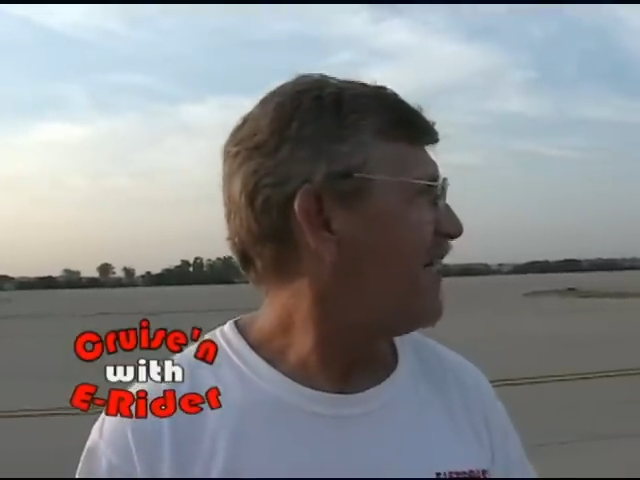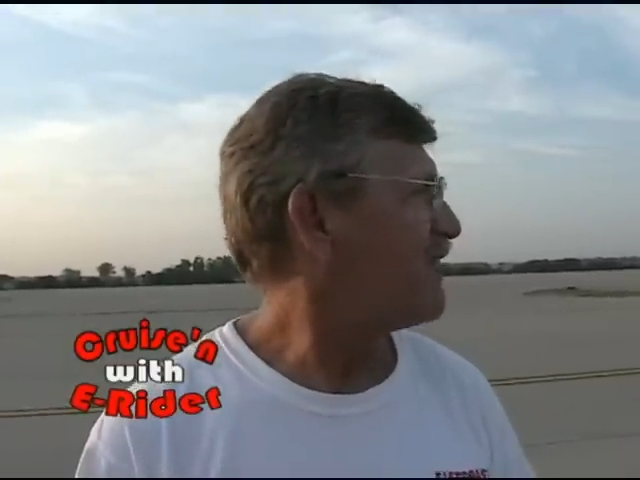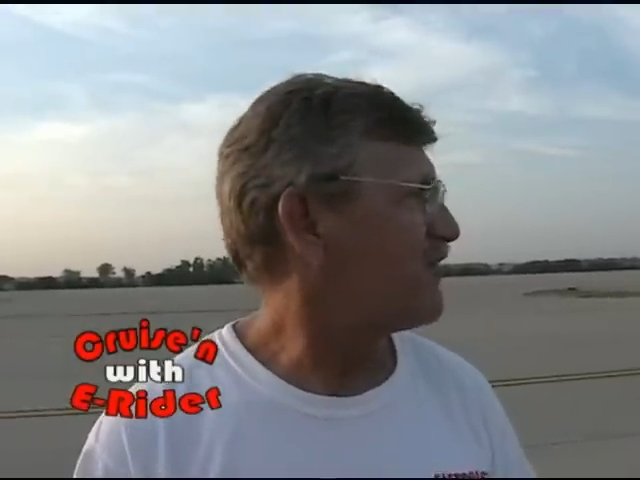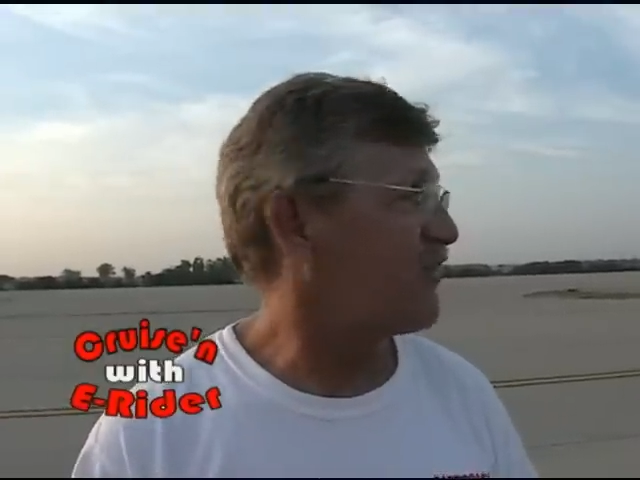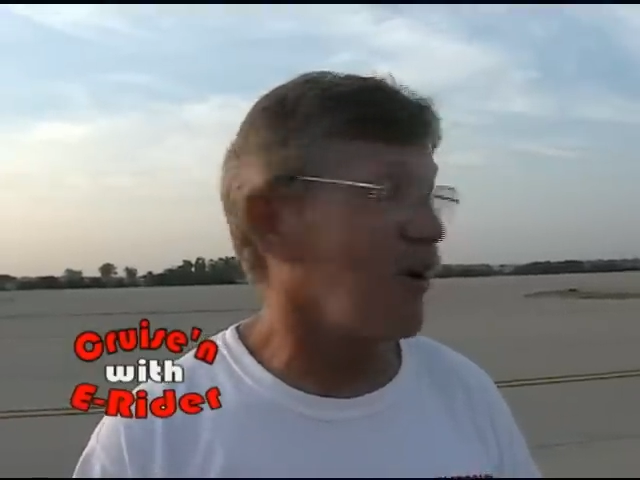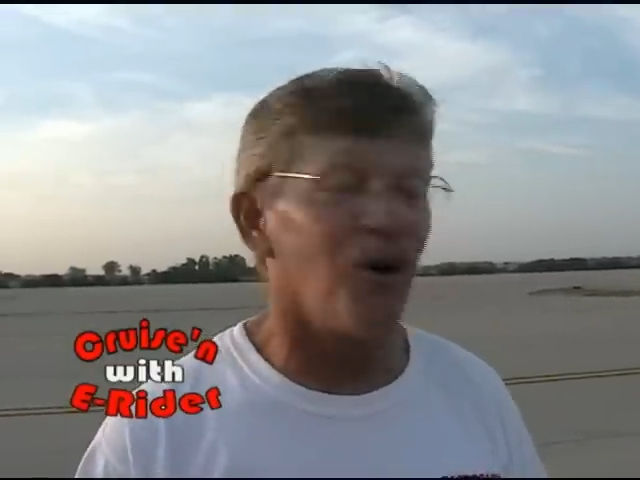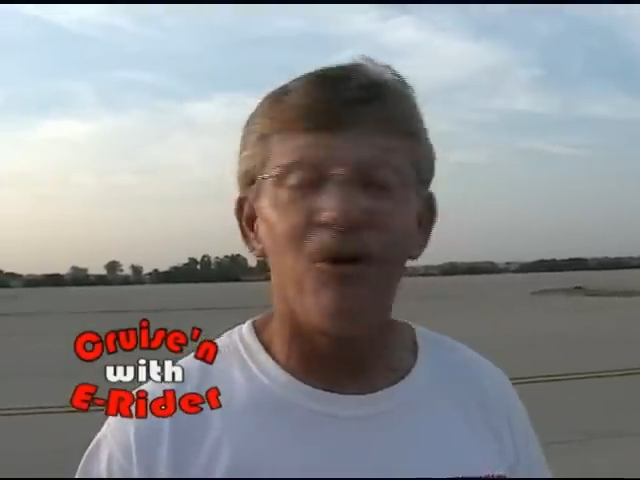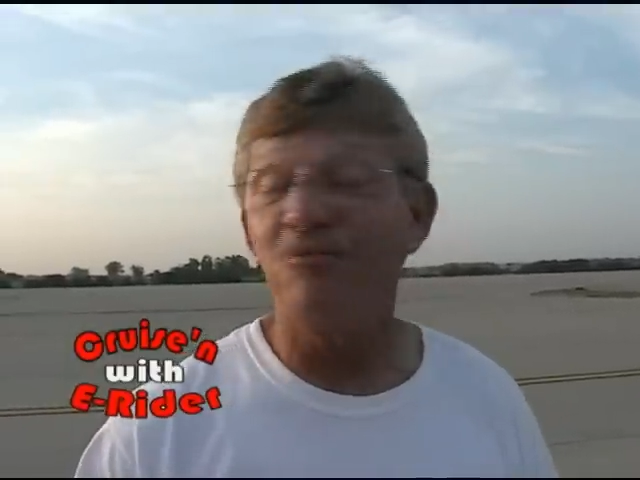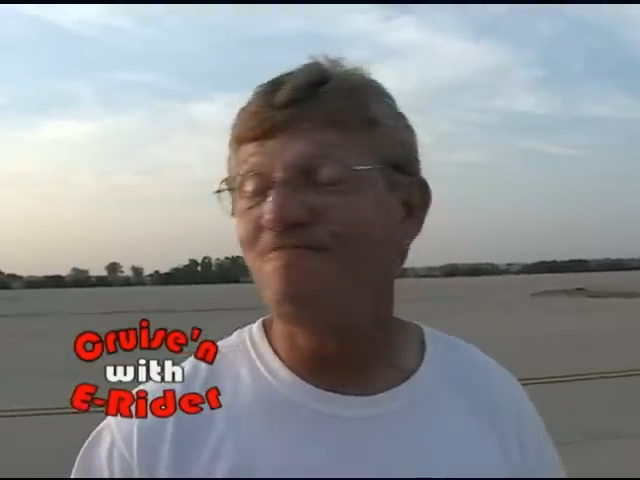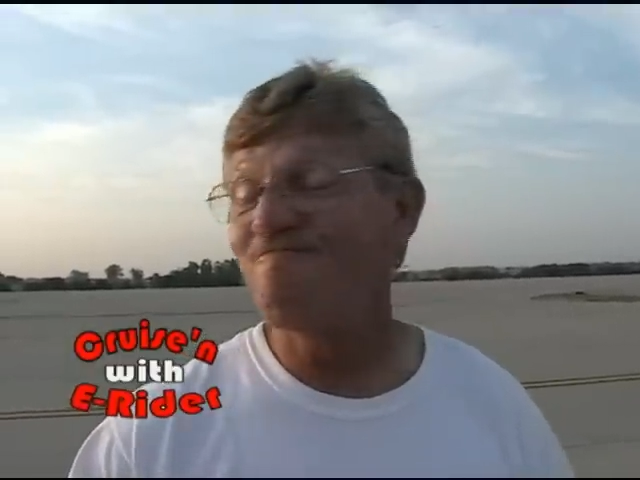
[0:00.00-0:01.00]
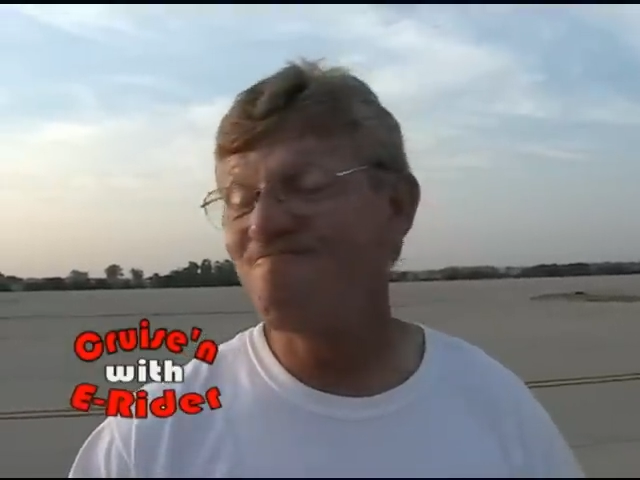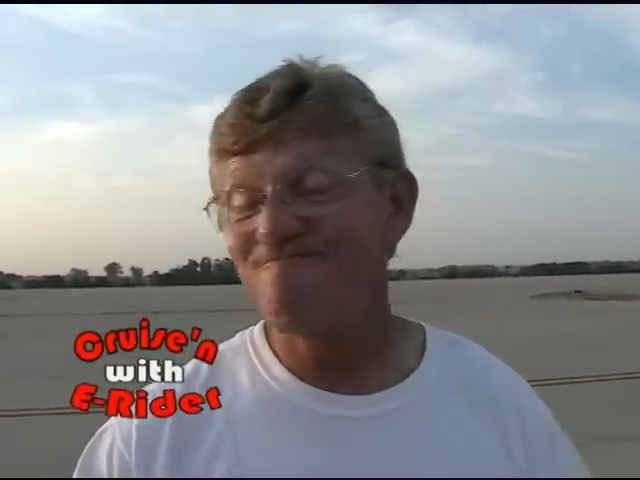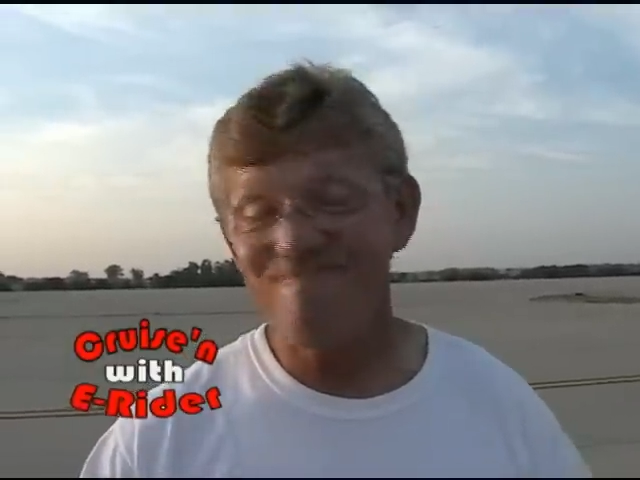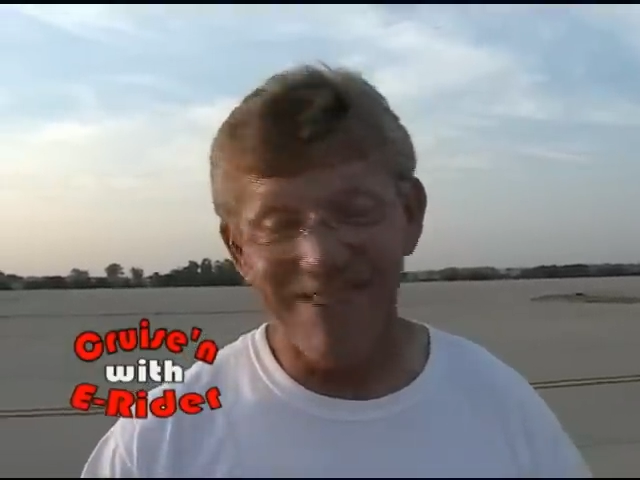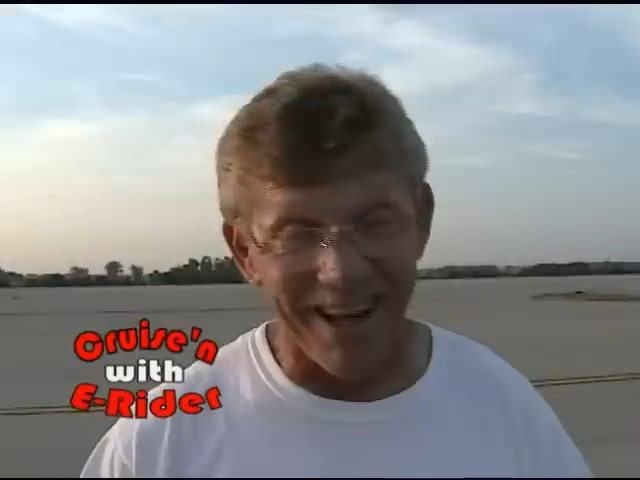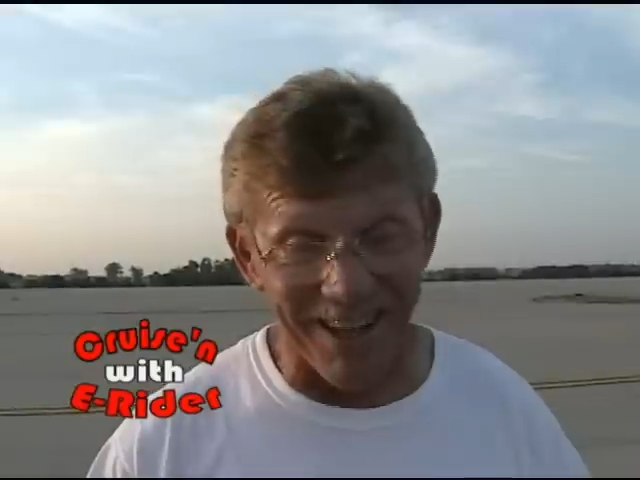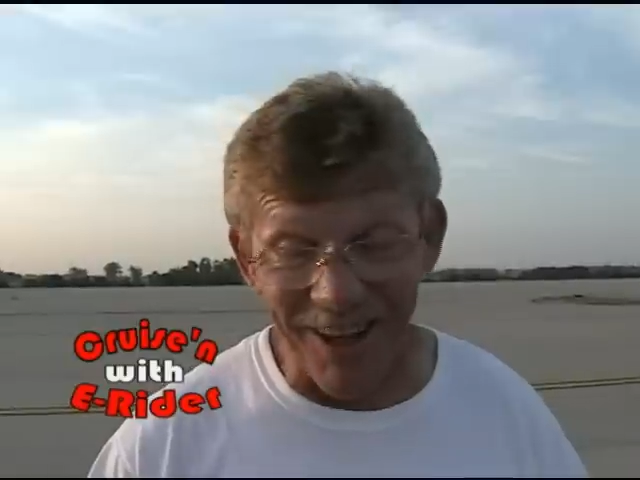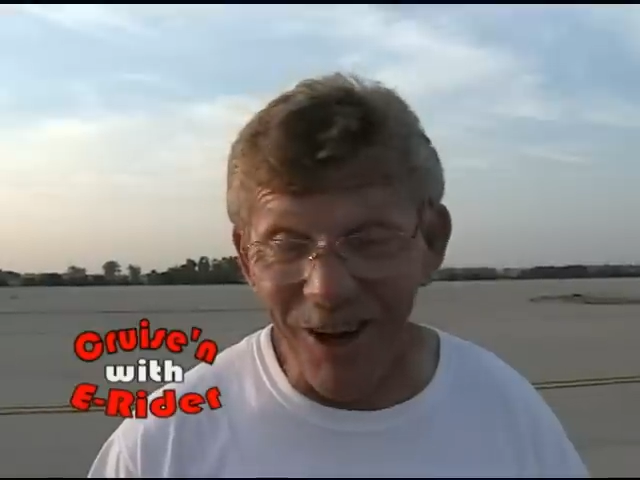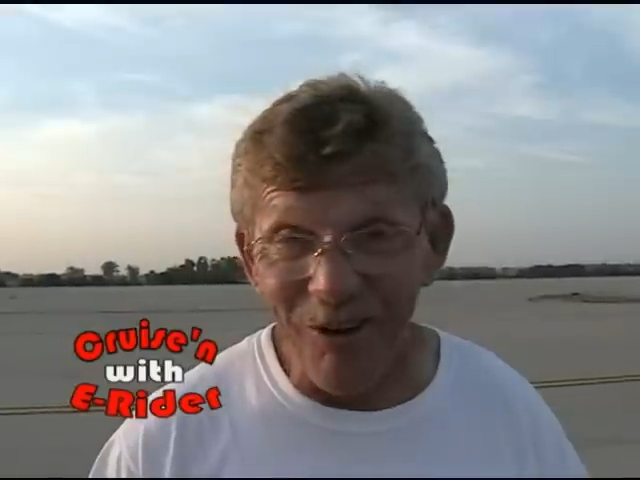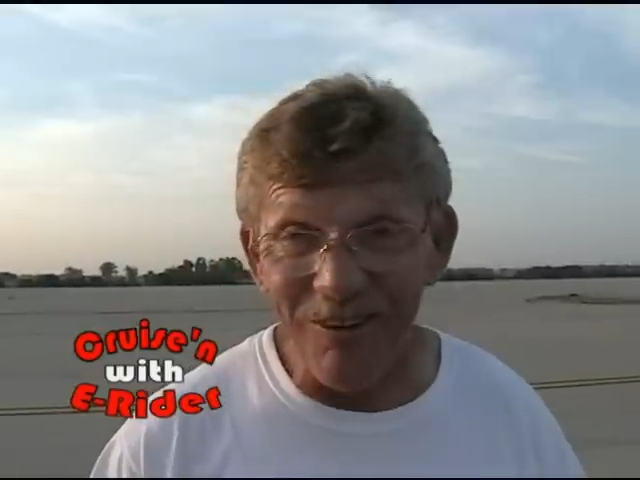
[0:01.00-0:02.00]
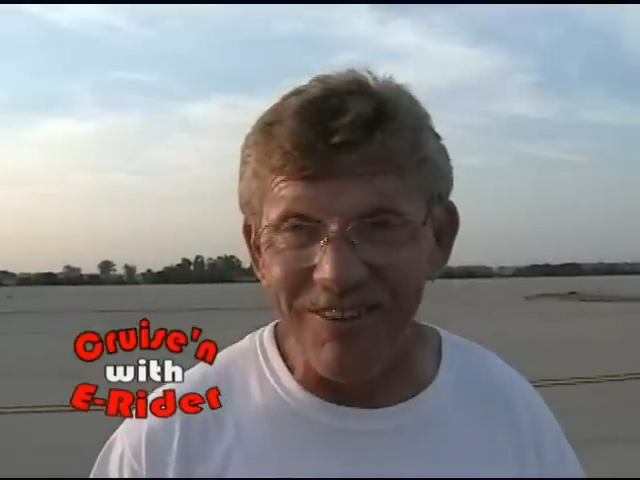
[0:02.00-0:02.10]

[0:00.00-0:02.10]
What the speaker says: So, hello.